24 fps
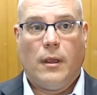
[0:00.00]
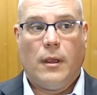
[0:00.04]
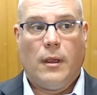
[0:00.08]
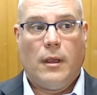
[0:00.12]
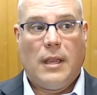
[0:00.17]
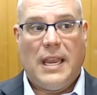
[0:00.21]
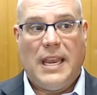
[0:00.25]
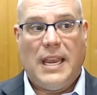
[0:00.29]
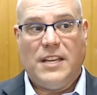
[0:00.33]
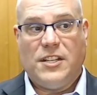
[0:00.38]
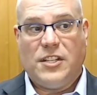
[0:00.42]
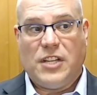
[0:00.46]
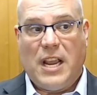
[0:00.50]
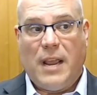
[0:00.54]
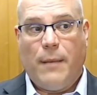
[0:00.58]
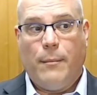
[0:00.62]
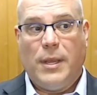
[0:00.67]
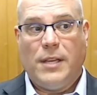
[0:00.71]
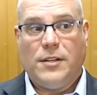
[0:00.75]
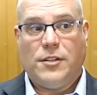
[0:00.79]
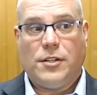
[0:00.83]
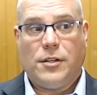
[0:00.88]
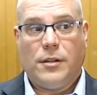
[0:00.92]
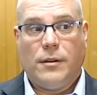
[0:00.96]
Each
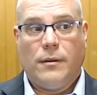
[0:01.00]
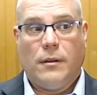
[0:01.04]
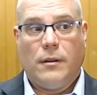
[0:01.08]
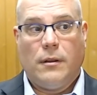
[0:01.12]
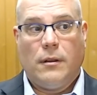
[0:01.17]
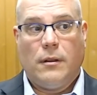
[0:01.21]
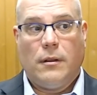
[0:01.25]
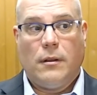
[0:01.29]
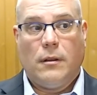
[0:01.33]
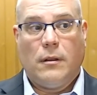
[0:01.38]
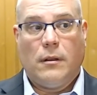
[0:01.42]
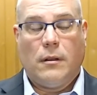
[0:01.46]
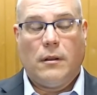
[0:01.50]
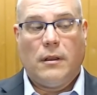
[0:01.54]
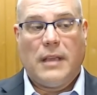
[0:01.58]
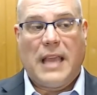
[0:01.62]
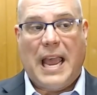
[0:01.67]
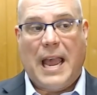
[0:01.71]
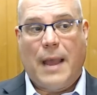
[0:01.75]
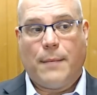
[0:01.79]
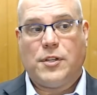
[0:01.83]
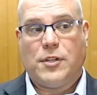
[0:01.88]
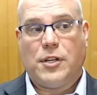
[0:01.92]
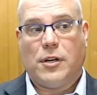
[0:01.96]
image
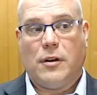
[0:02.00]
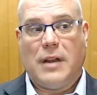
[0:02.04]
captured